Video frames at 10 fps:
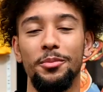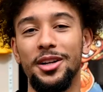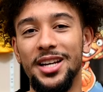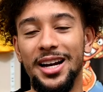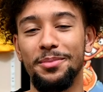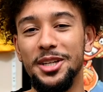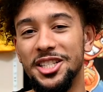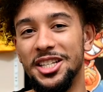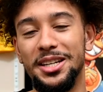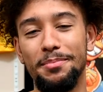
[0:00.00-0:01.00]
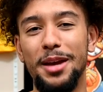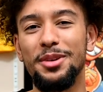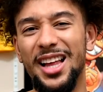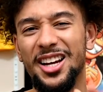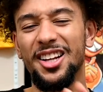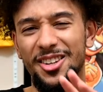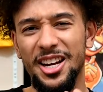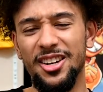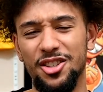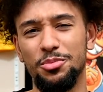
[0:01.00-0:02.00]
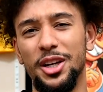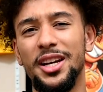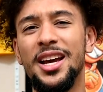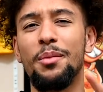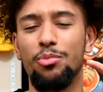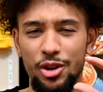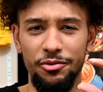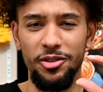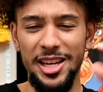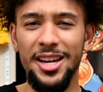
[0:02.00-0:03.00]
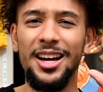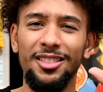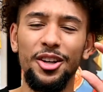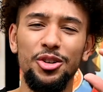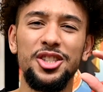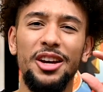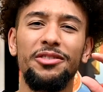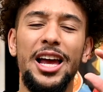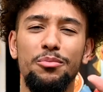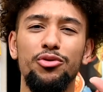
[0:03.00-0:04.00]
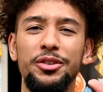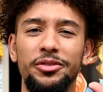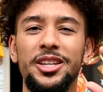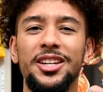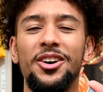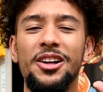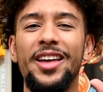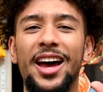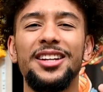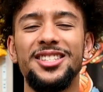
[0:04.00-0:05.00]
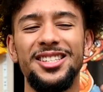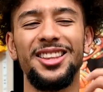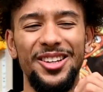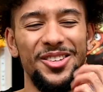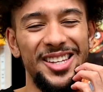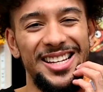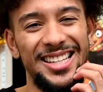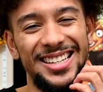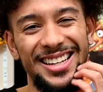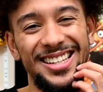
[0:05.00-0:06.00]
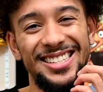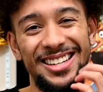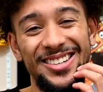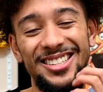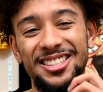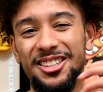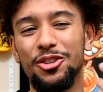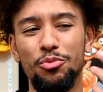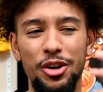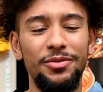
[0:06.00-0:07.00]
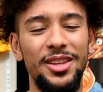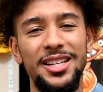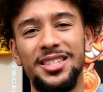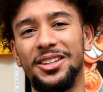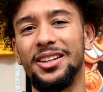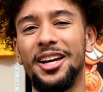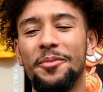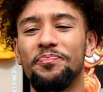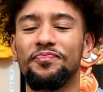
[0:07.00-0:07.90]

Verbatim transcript: about Takemichi and maybe like other characters, but briefly, little stuff like briefly and all that, just a little things, like nothing serious, just little brief things and all that.